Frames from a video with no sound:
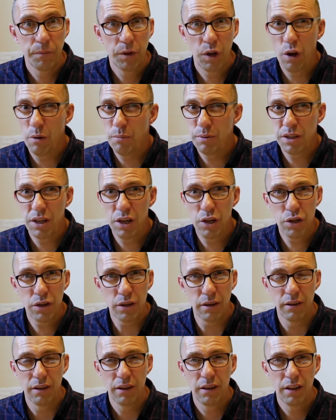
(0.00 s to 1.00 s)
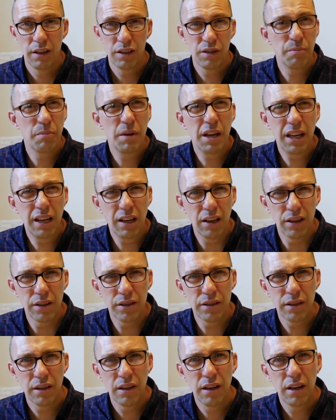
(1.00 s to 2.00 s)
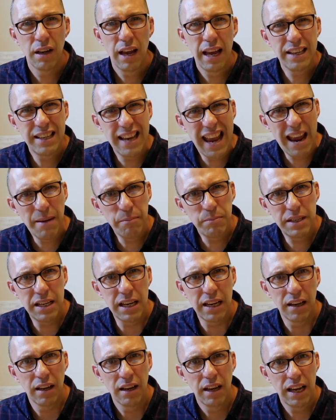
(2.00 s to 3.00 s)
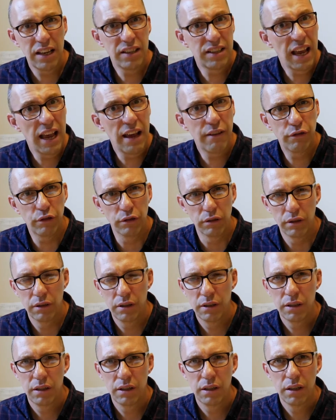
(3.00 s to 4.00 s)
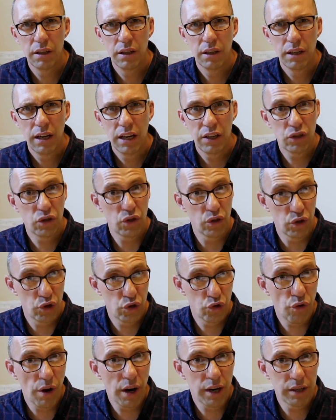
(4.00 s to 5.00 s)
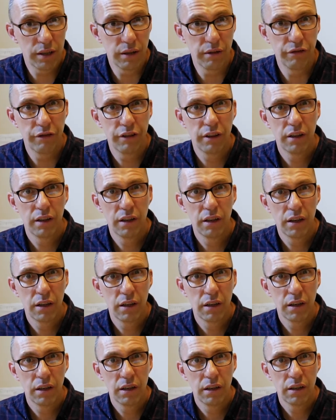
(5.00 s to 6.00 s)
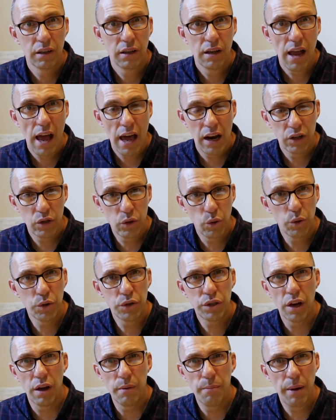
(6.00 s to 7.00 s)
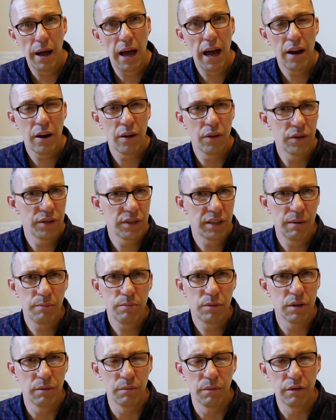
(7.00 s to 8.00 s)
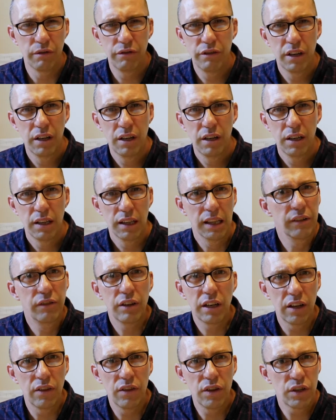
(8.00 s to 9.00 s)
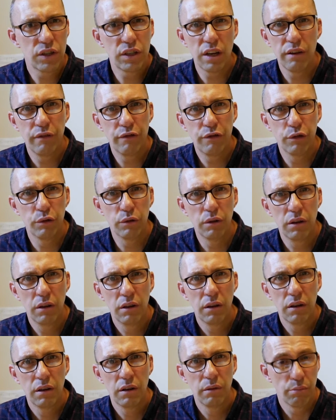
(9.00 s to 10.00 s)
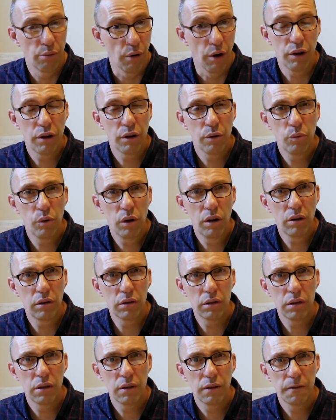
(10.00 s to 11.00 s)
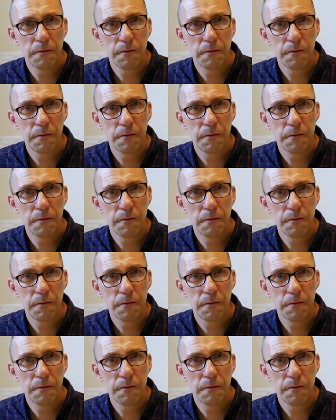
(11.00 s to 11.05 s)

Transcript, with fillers: Competition, it's meaningless, it's empty, it's heavy, it's destructive. And it's also part of the symptom of living in this sinful, broken world.